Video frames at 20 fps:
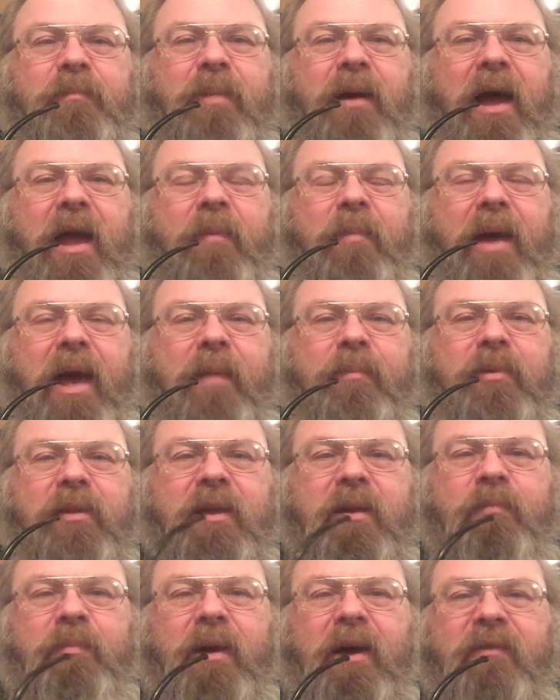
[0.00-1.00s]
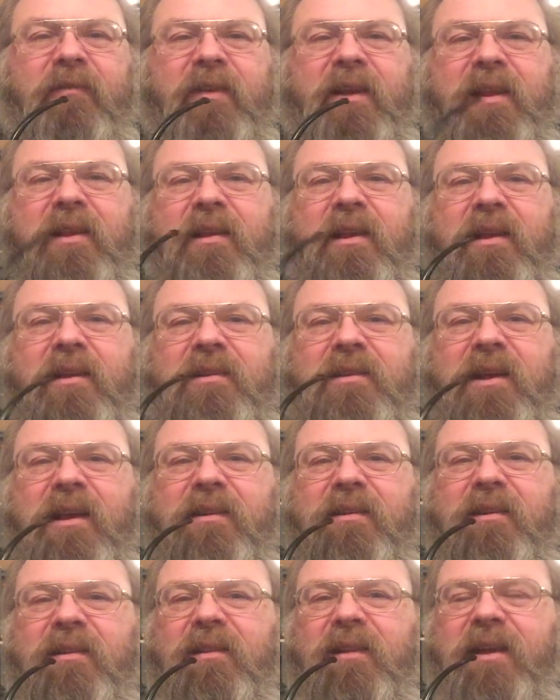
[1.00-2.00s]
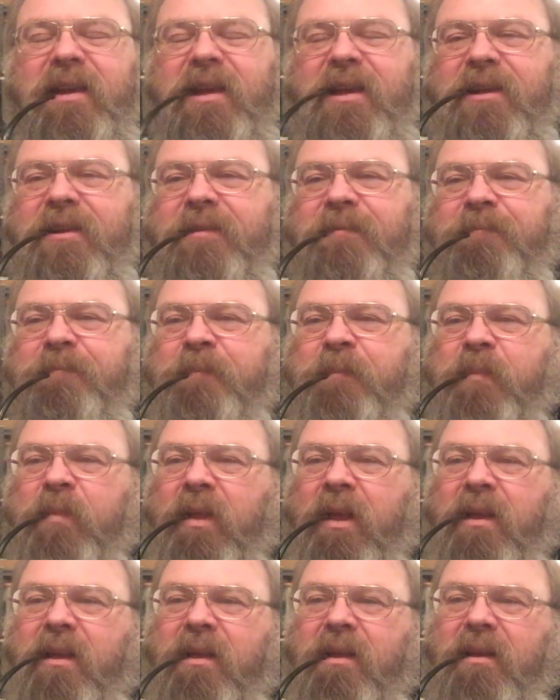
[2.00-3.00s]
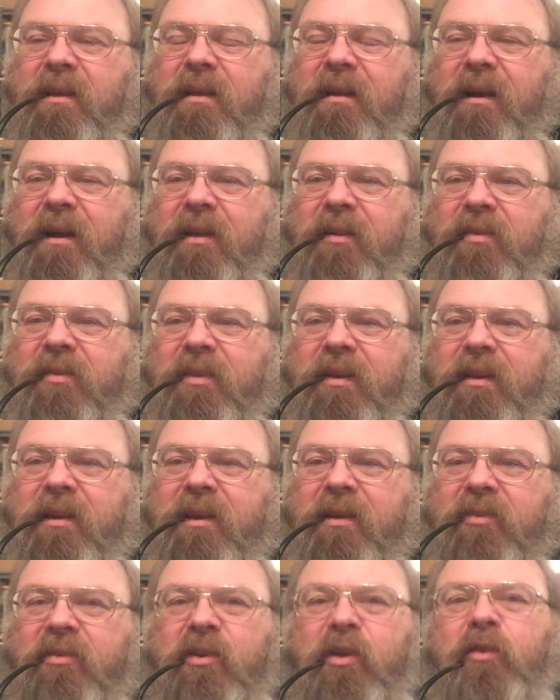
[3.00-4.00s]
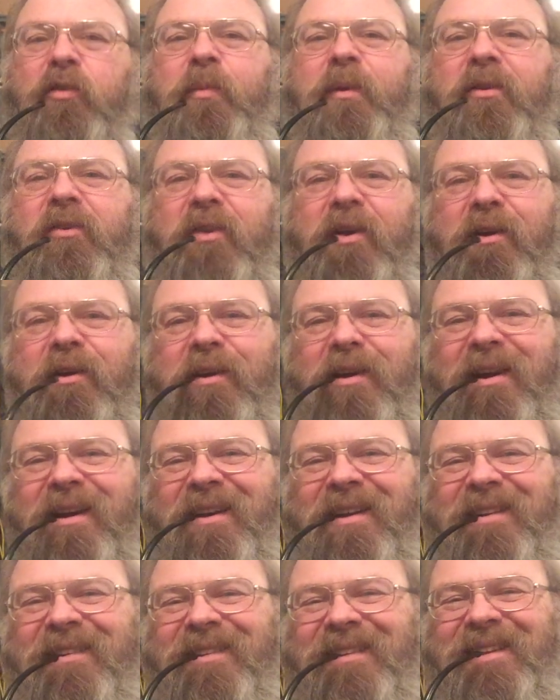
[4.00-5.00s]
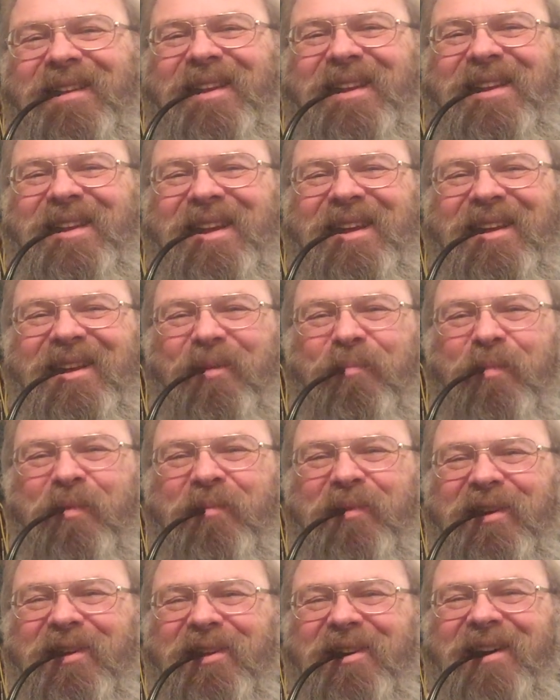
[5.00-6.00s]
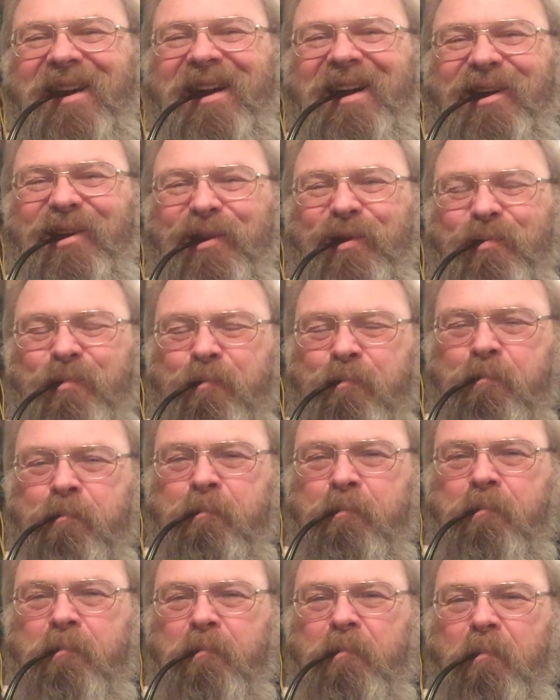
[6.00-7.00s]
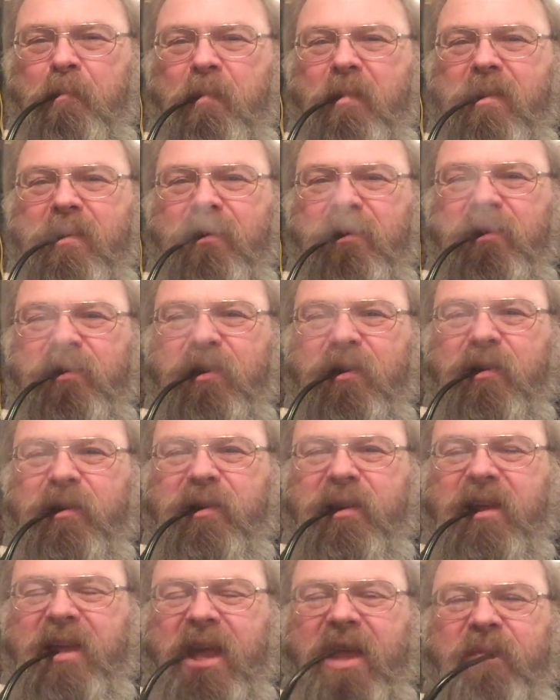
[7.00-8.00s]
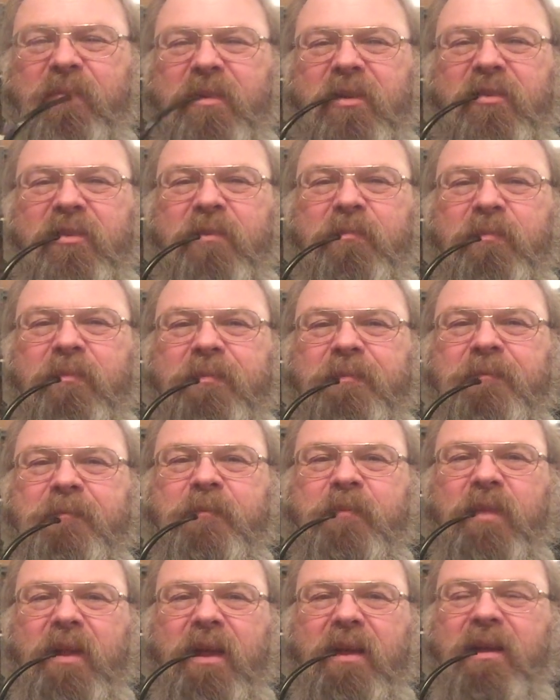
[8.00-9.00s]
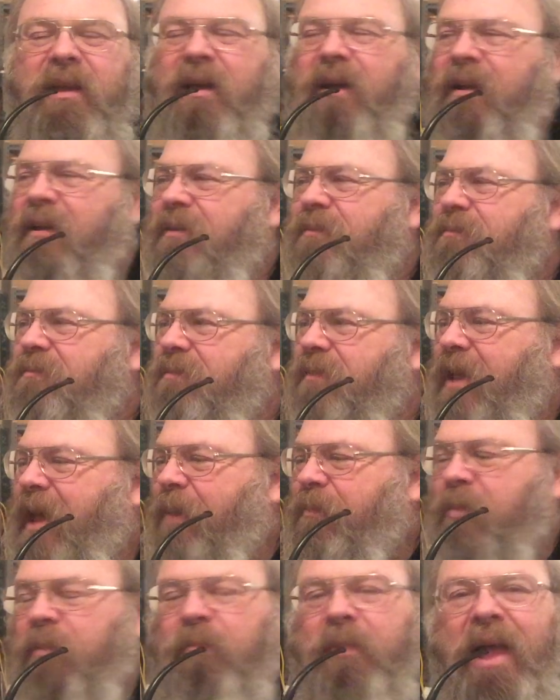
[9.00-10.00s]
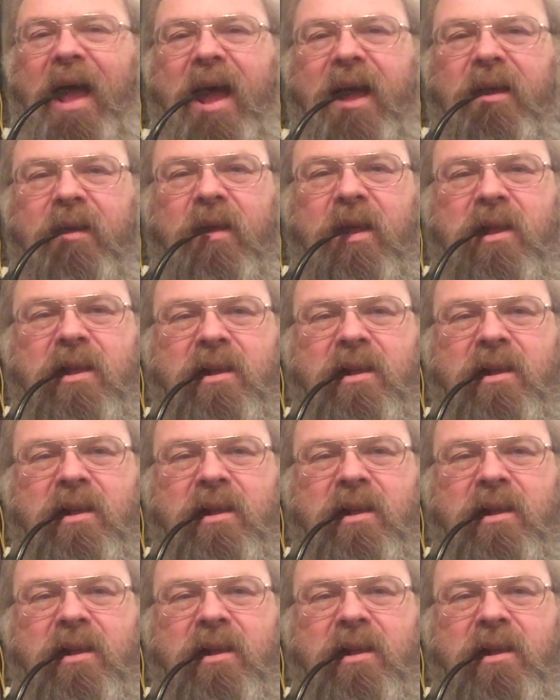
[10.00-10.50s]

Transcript: pipe happily puffing contentedly, and I said, "Excuse me, sir, can you help a brother out?" So he gave me some Captain Black,